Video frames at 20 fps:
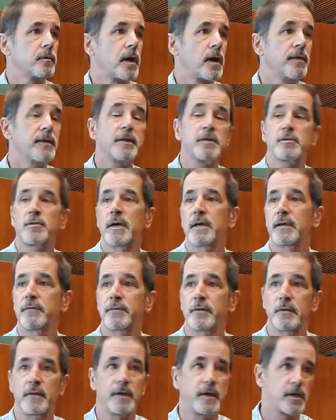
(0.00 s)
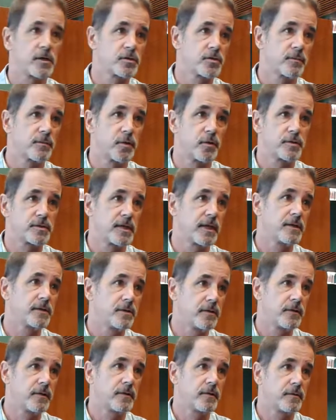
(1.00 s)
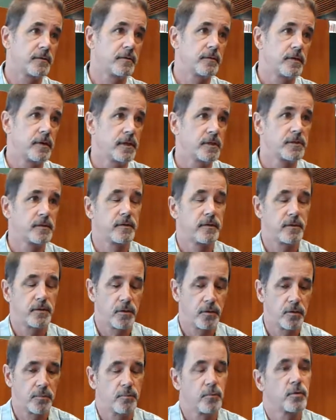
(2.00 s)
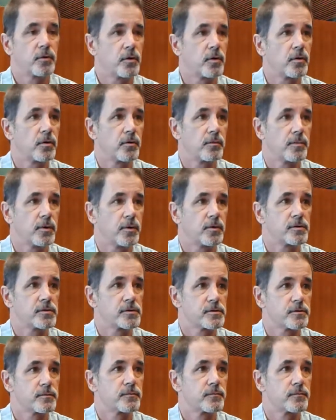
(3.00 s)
I think it's a great gift to the national poets and to the more local poets.